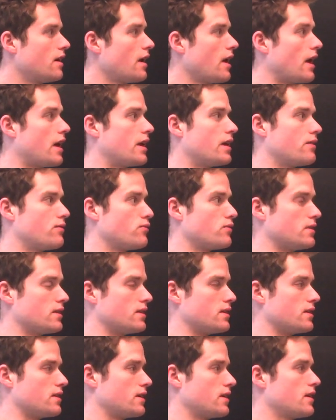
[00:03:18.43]
and if
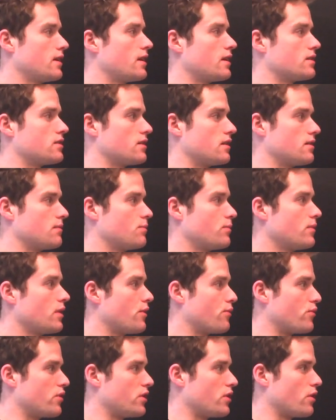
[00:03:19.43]
we, as,
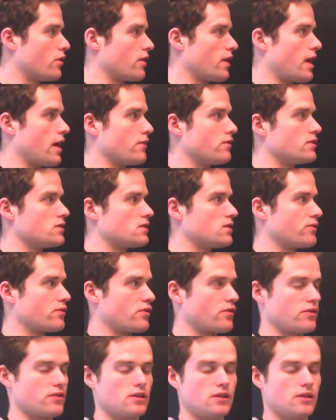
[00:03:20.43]
if we know that f is differ